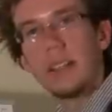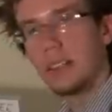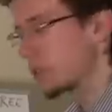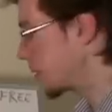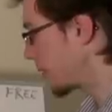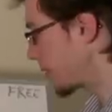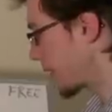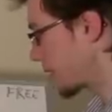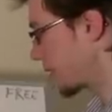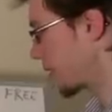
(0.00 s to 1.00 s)
So we don't
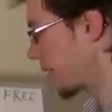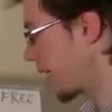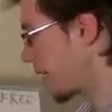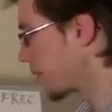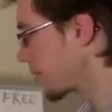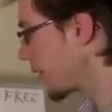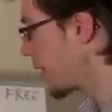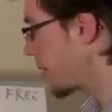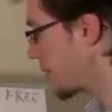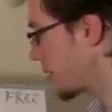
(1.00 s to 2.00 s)
actually go to F.
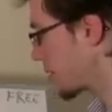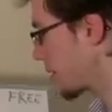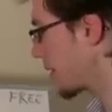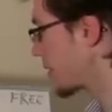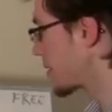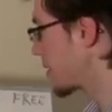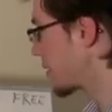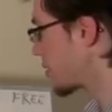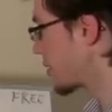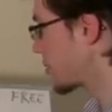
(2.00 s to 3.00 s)
We just go down to
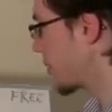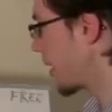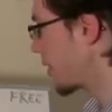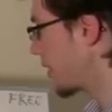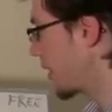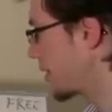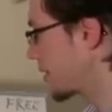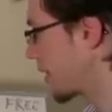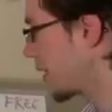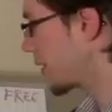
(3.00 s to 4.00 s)
C. So it's battle,
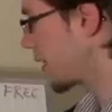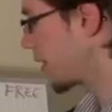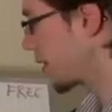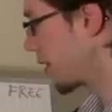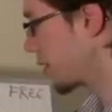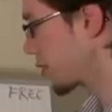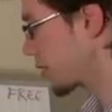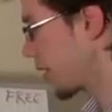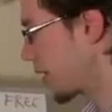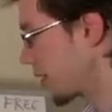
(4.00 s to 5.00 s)
ends, and down goes
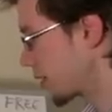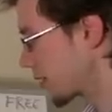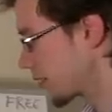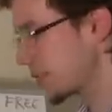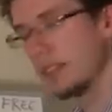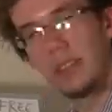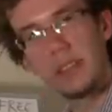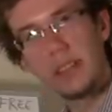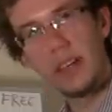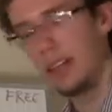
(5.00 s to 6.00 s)
Charles.
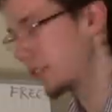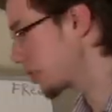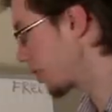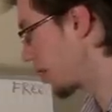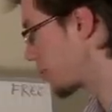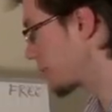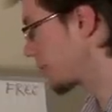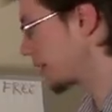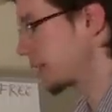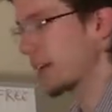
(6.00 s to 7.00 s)
And you stop
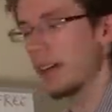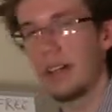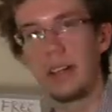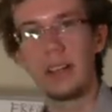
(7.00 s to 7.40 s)
right there.